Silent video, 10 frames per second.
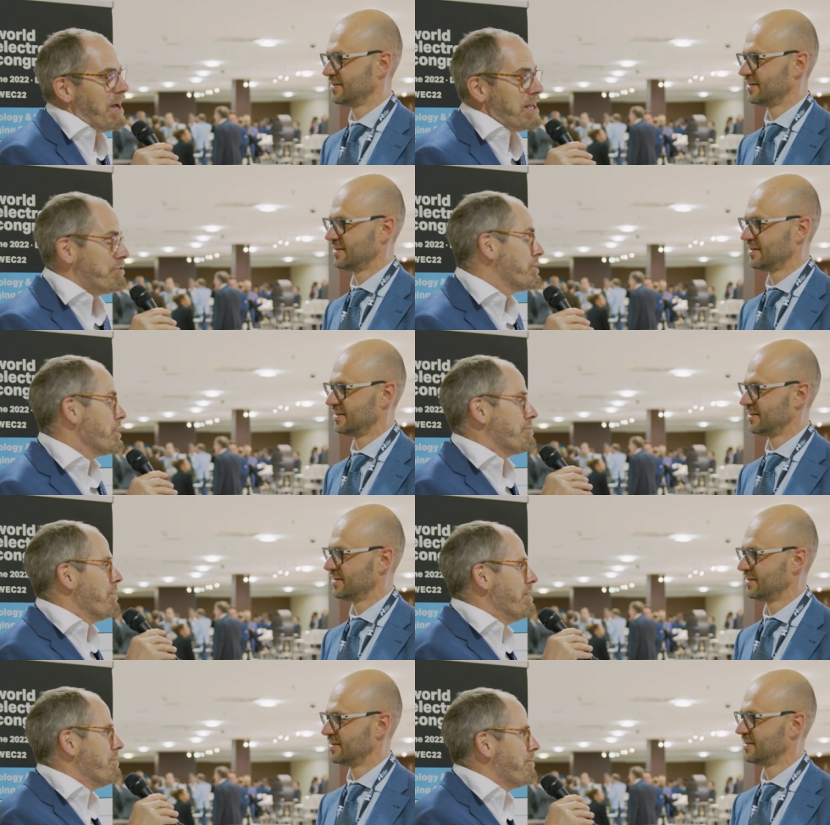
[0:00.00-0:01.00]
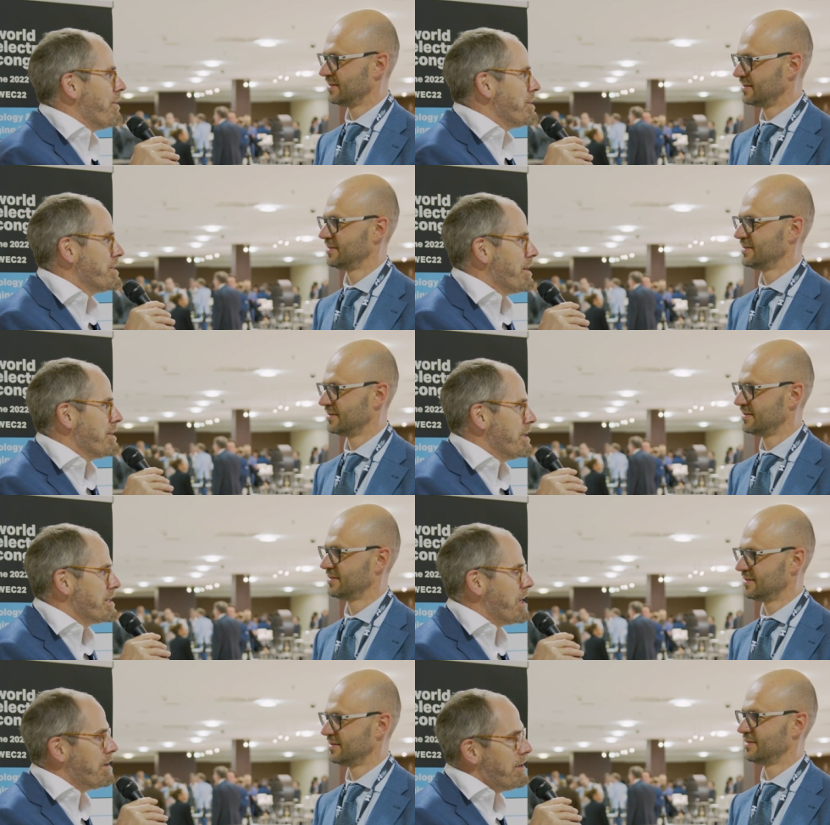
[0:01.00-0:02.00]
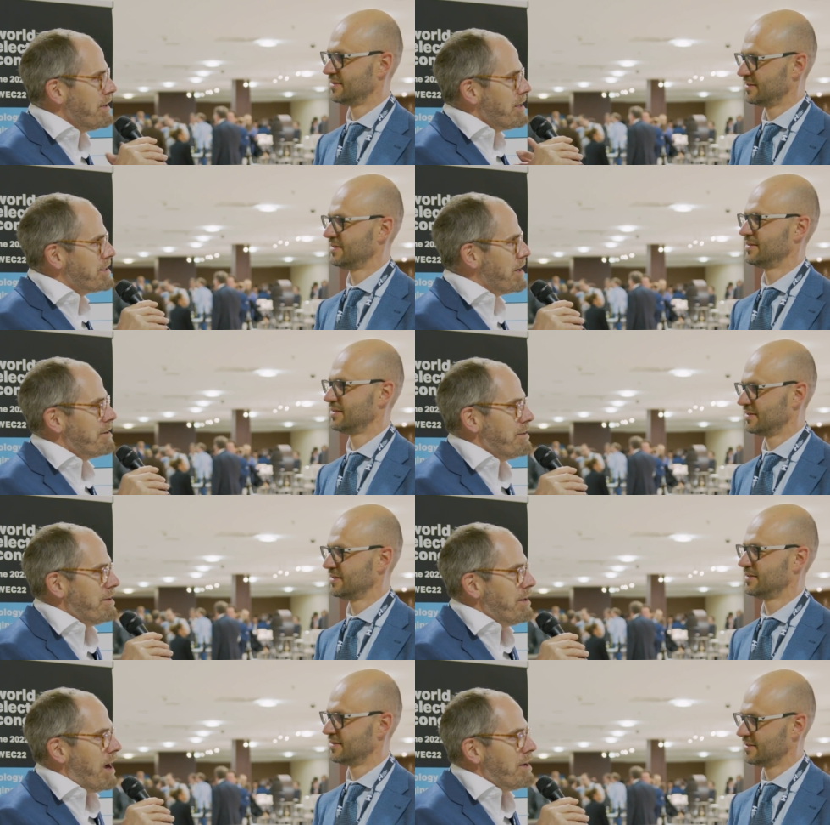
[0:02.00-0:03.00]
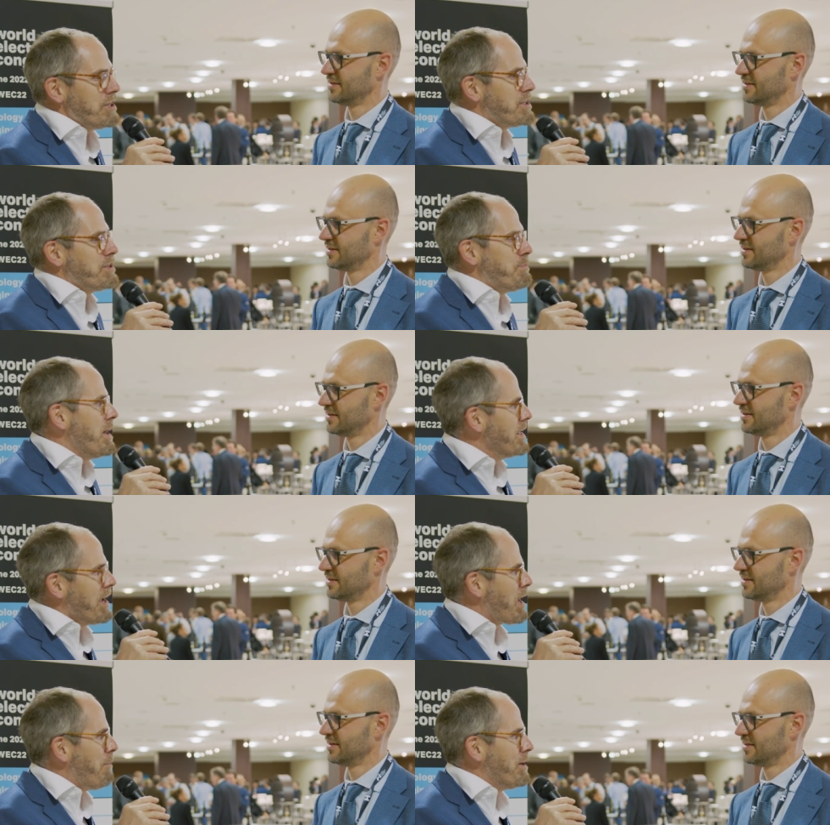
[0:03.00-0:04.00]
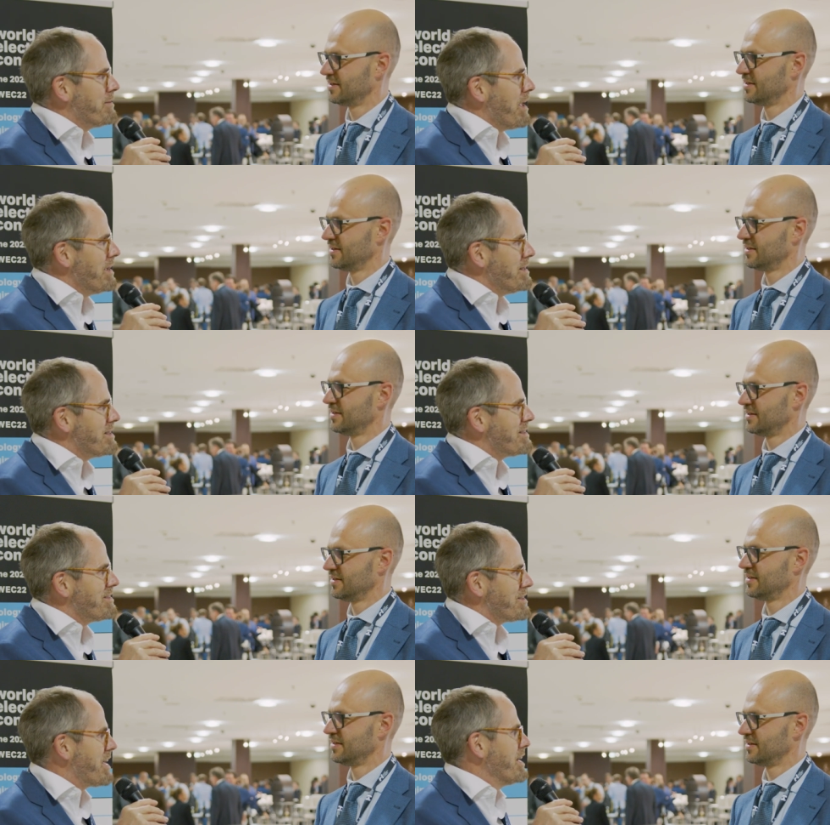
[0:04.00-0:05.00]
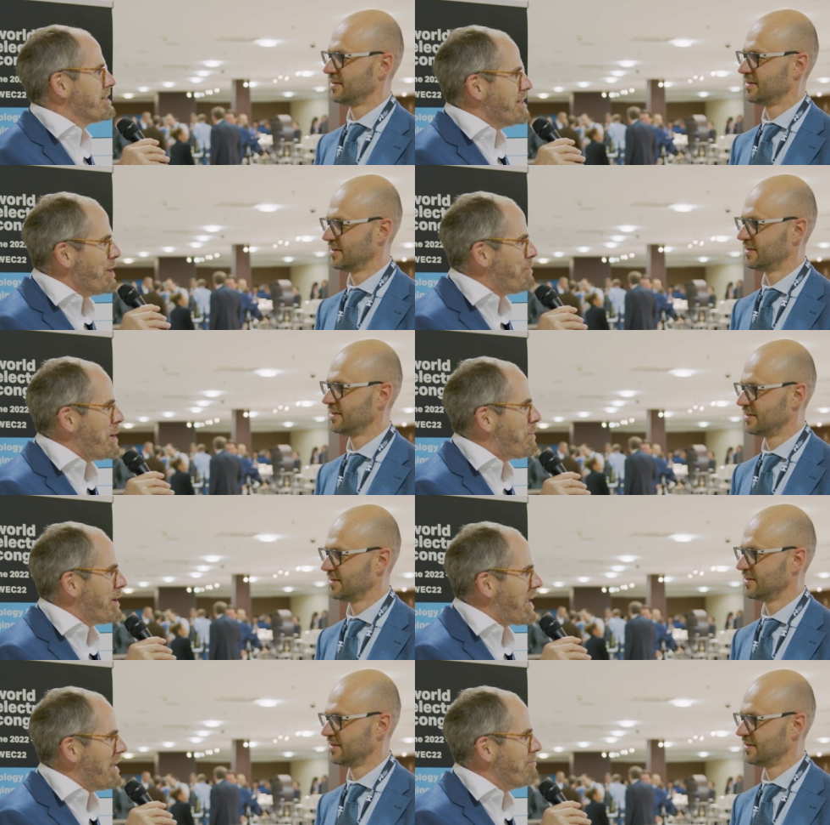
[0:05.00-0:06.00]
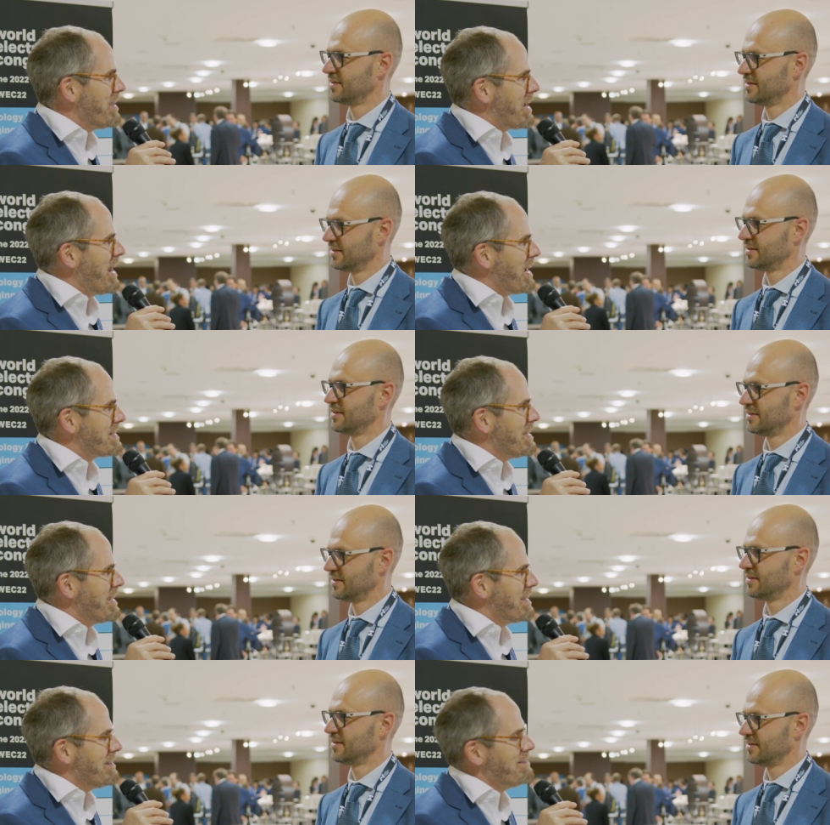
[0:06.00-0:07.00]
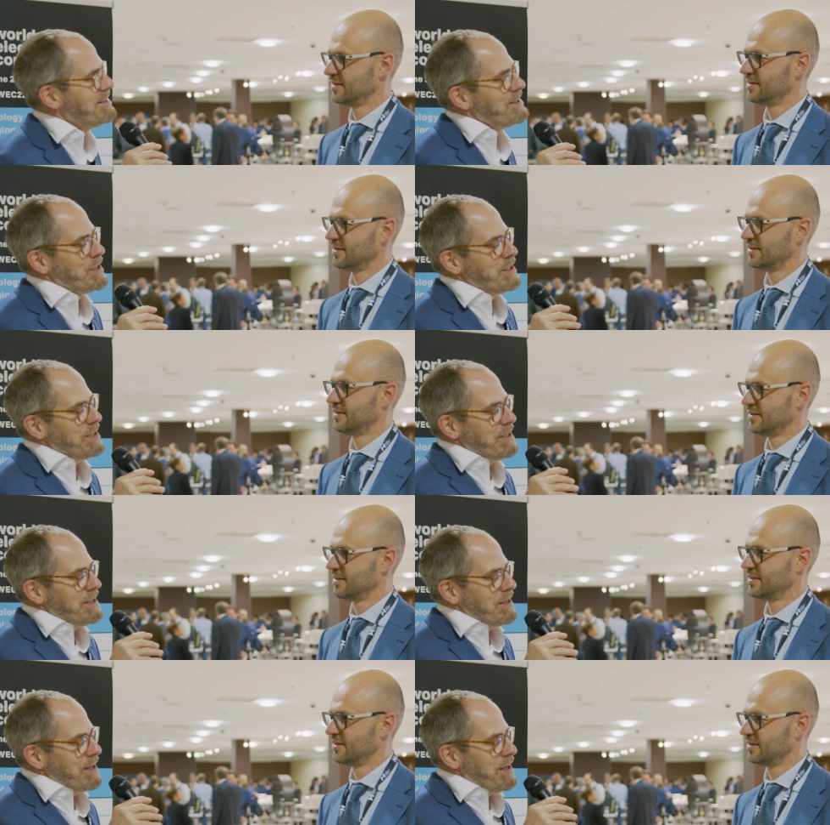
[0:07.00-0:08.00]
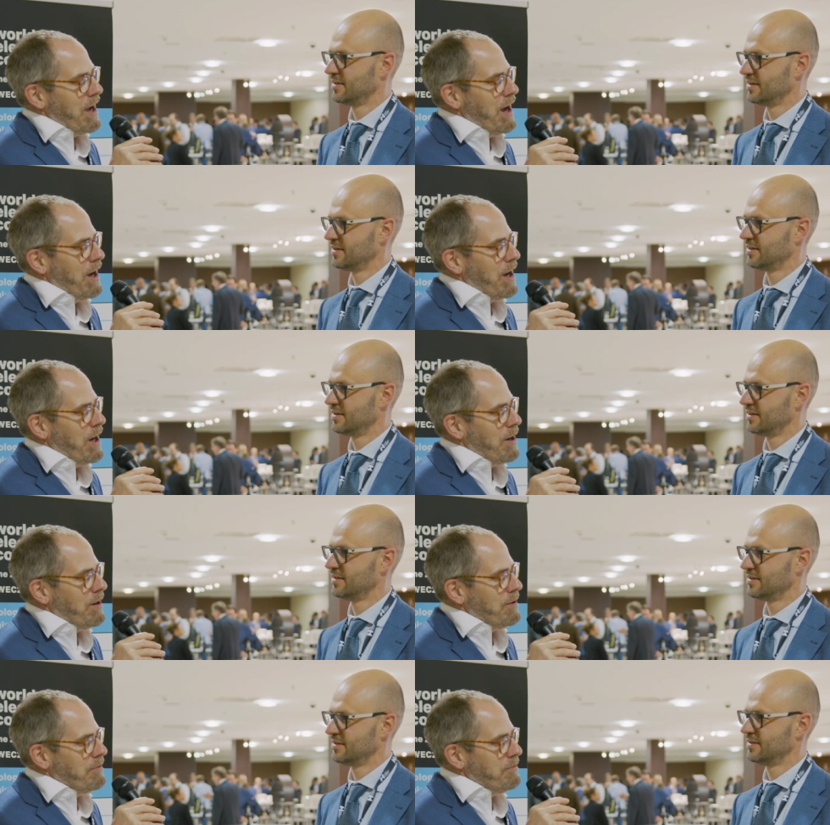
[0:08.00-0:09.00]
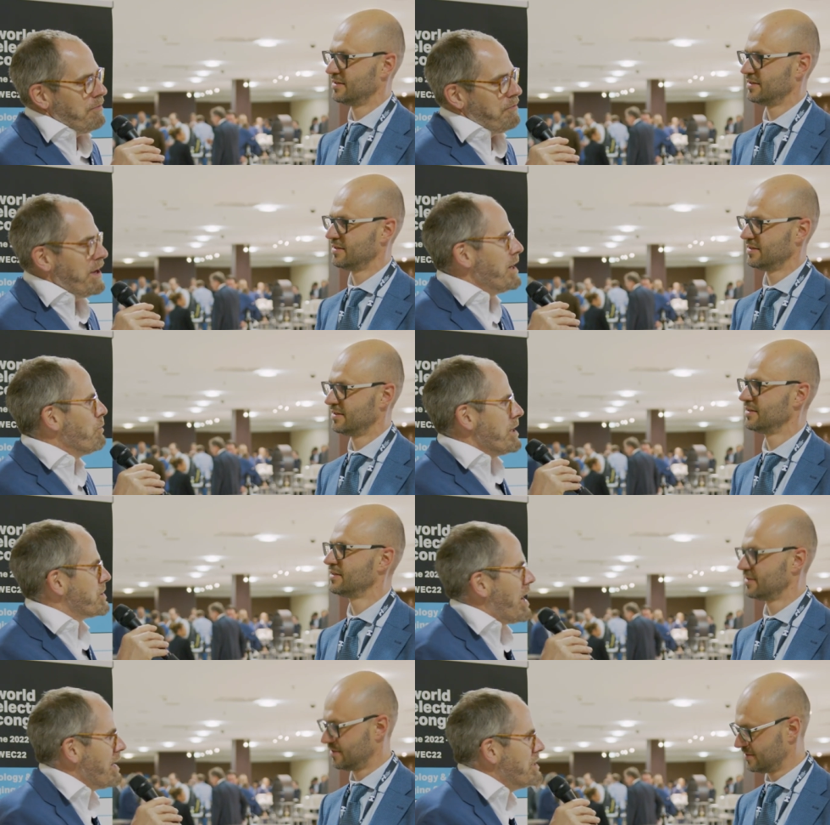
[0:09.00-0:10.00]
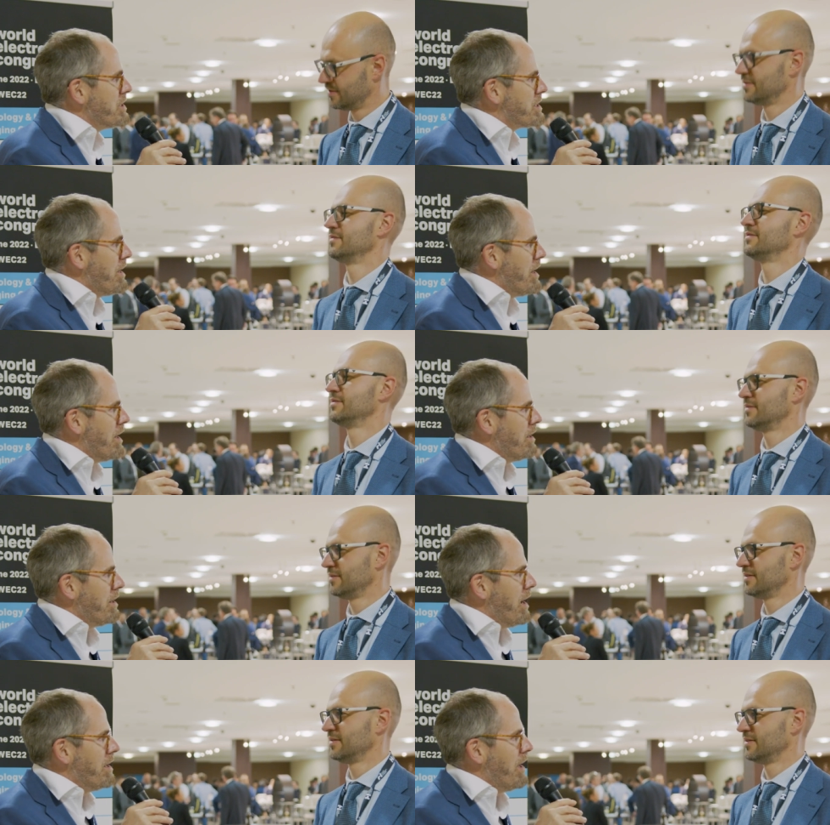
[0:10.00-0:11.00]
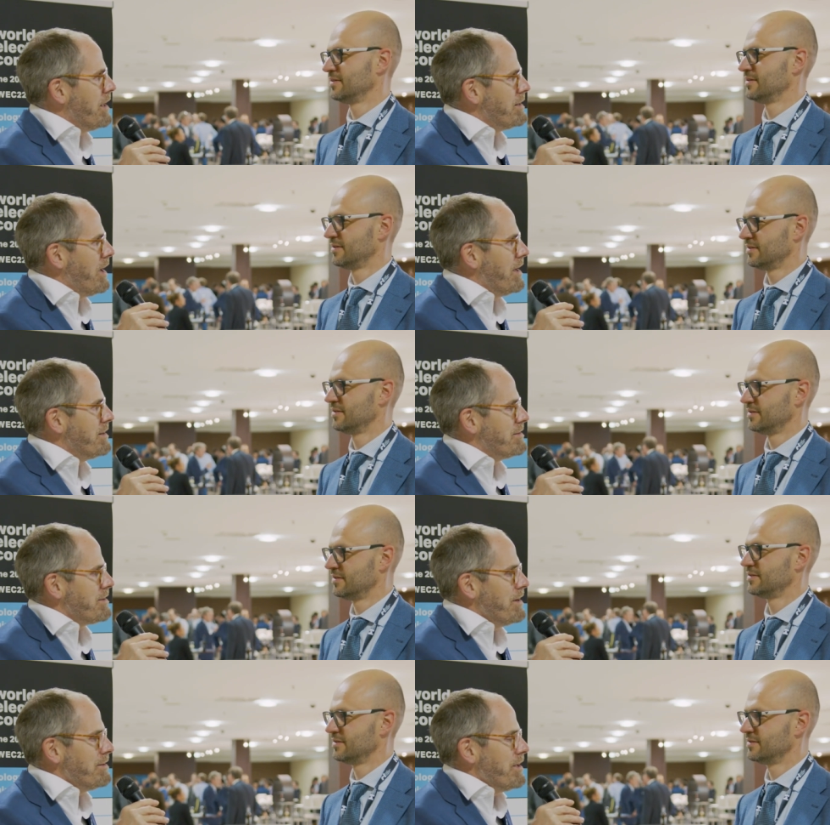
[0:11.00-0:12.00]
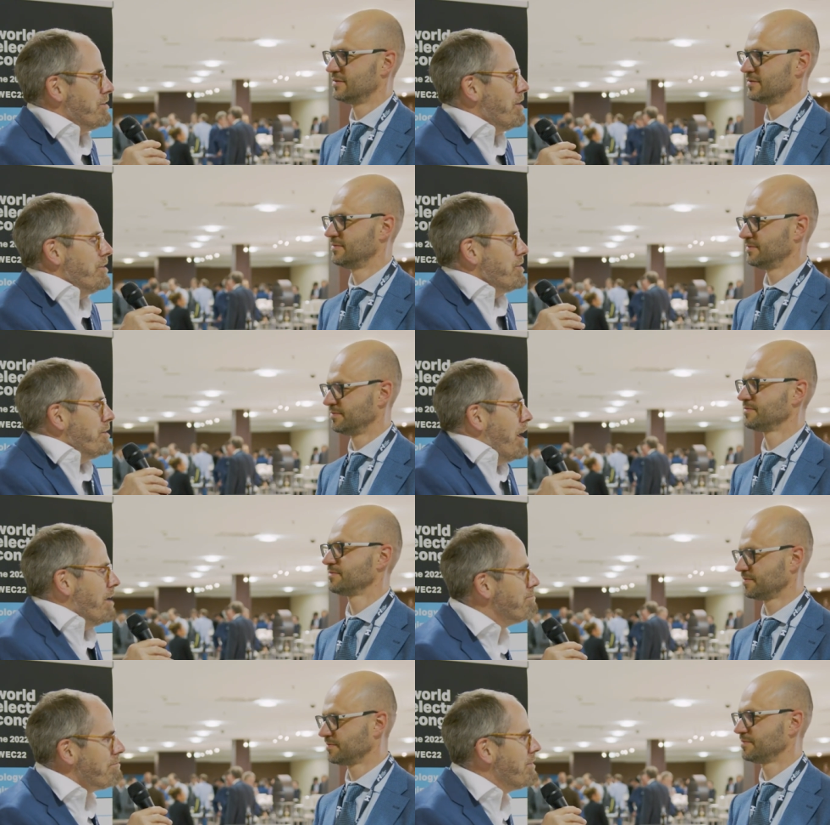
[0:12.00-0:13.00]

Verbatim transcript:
Speaker 1: It's just really refreshing, I think. So, so yeah, just spending a couple of days, just getting to know people again, reconnecting, uh, feeling what the challenges are, and and, and and and yeah,